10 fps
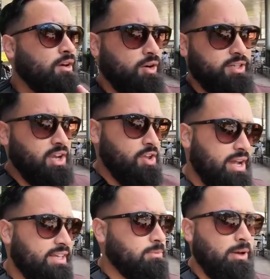or tell you
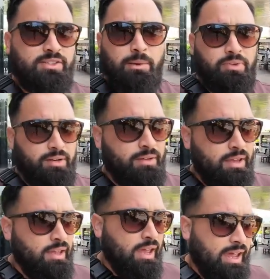guys about something,
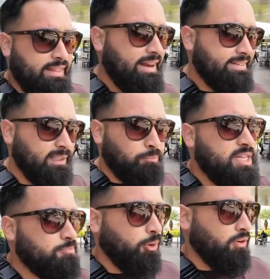and that is the
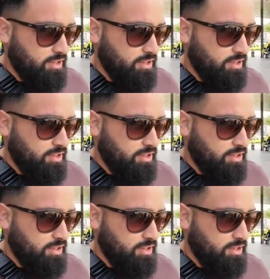people.